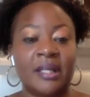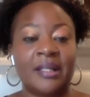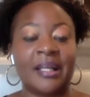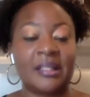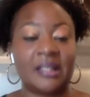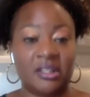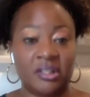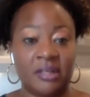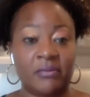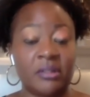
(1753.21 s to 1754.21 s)
And as
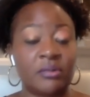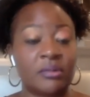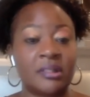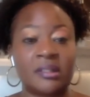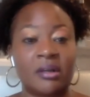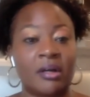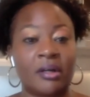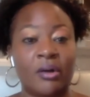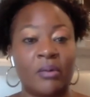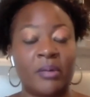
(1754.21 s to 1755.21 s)
Keisha said, resources
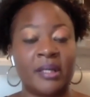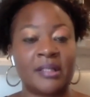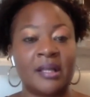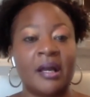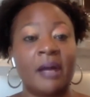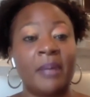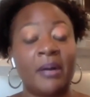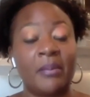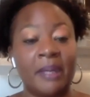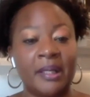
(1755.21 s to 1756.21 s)
aren't always
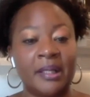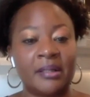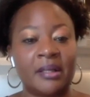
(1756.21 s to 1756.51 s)
about money.